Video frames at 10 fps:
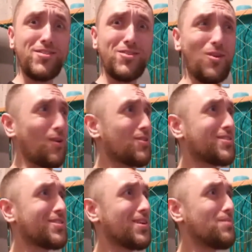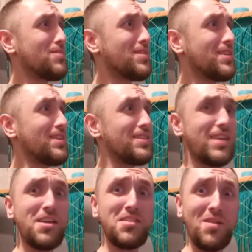Starks comes in and
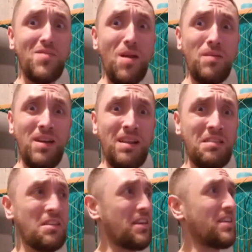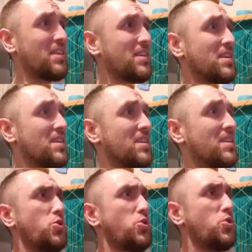takes out Robert Anthony.
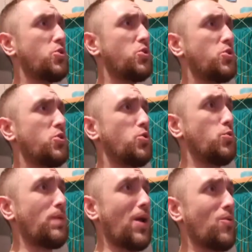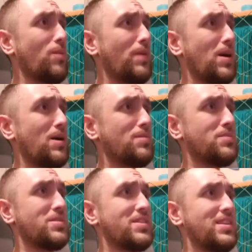2 power
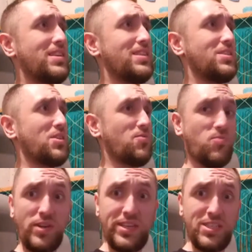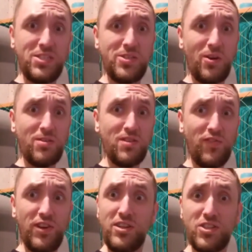bombs into Ricky Starks'
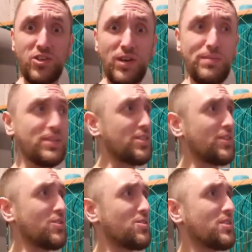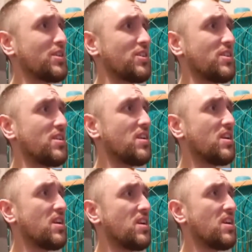finisher I mentioned earlier.
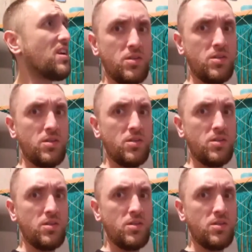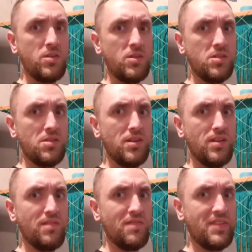I wonder
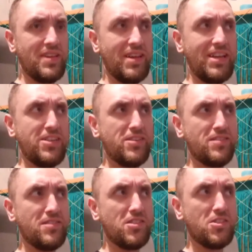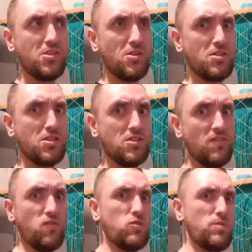if Cage and Starks
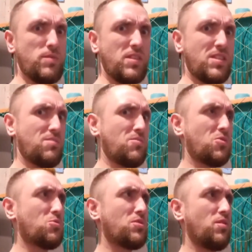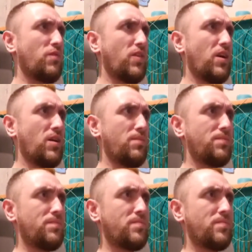are forming some sort of